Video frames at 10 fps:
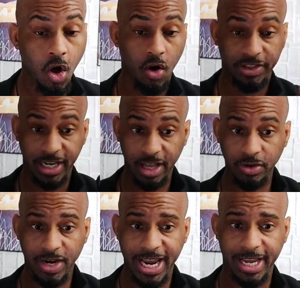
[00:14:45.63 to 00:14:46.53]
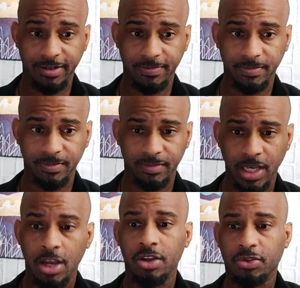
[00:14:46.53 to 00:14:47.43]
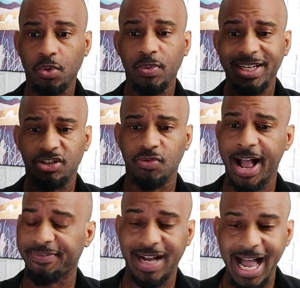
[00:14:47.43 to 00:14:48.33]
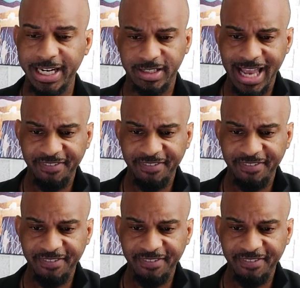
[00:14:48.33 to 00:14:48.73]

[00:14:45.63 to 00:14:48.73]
On the other hand, Through its draft guidance,